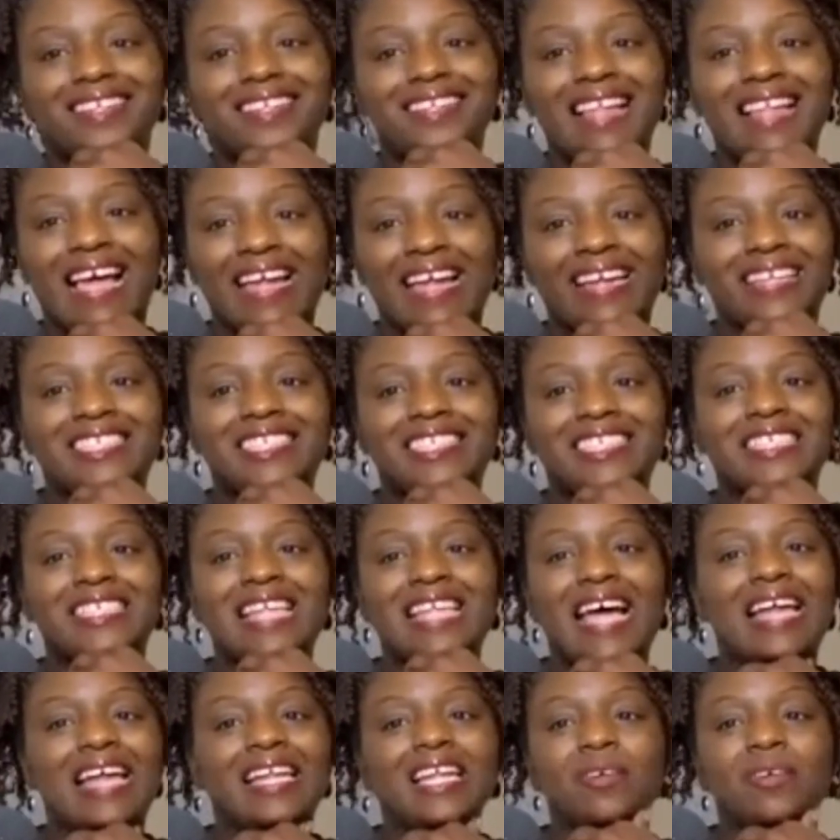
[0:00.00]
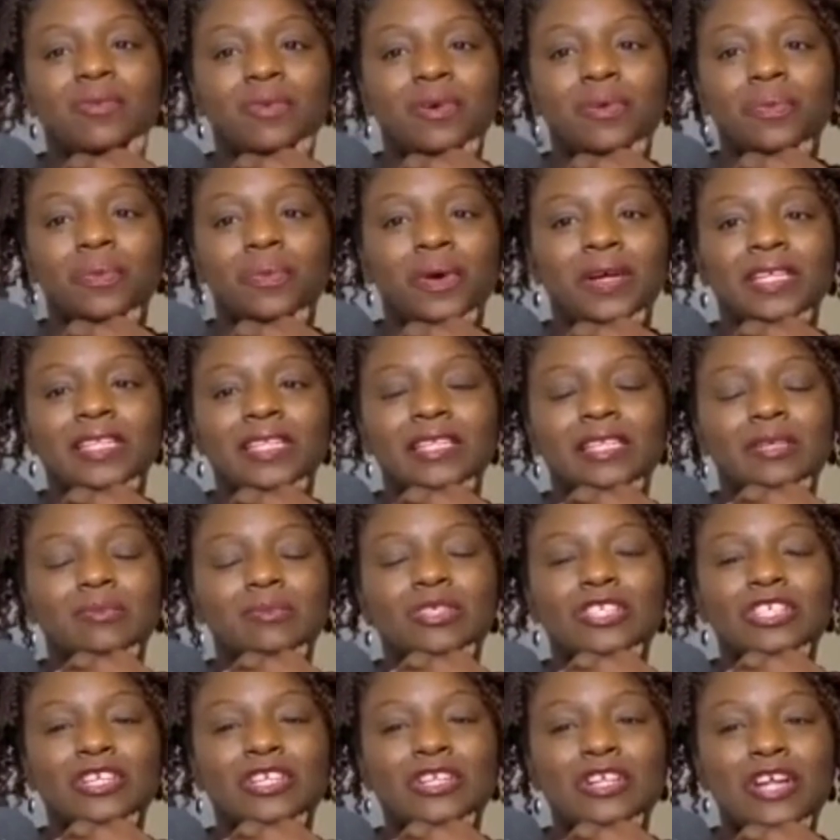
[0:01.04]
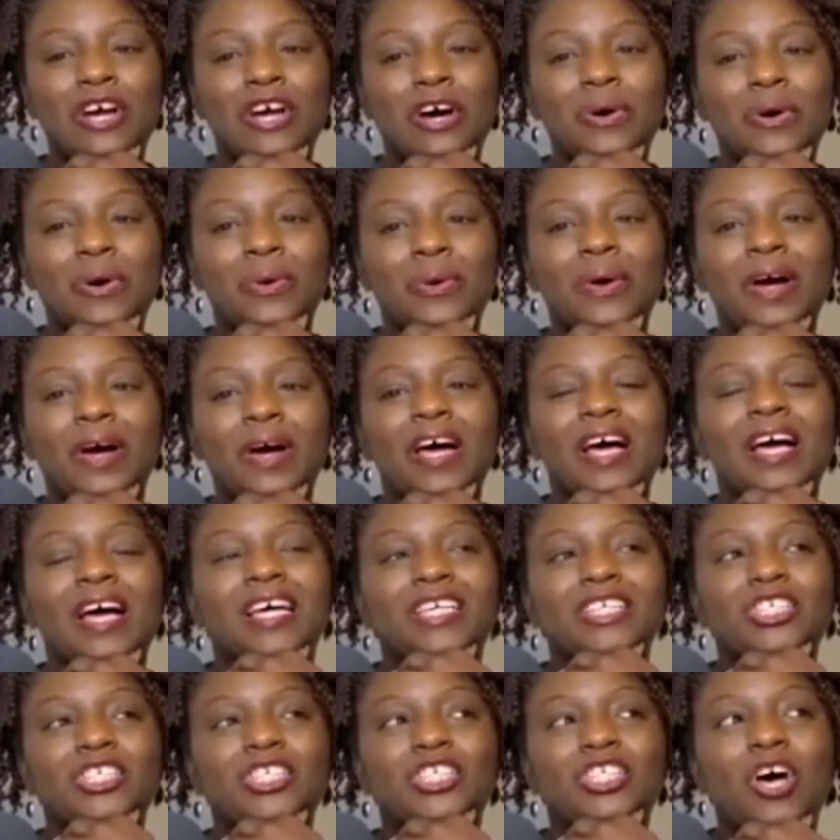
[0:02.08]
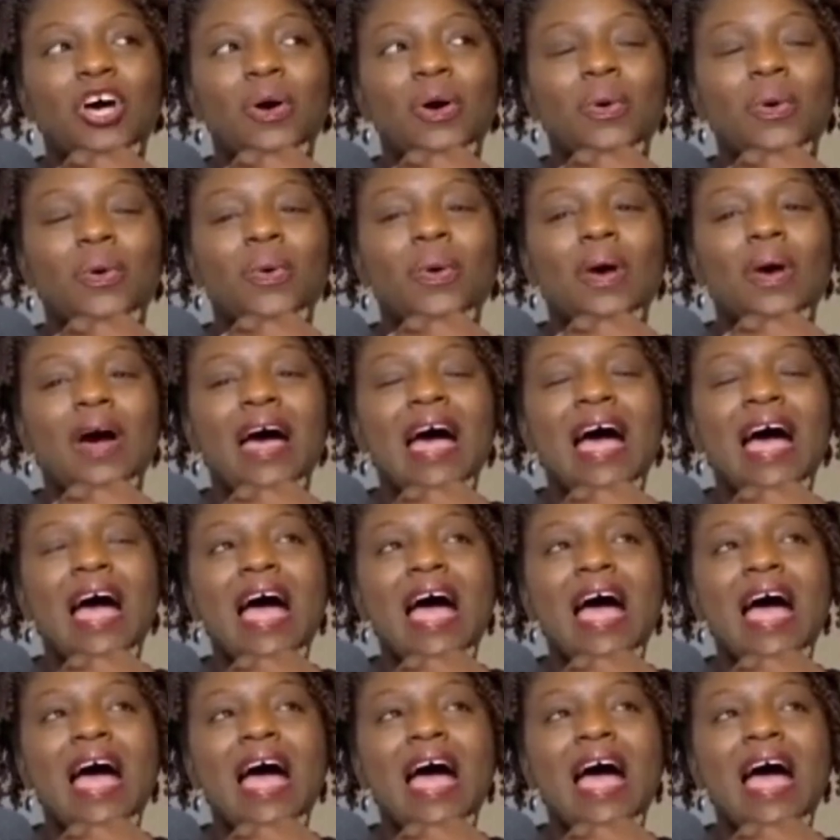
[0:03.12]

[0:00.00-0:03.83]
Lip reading: like just not even wanting them to know. So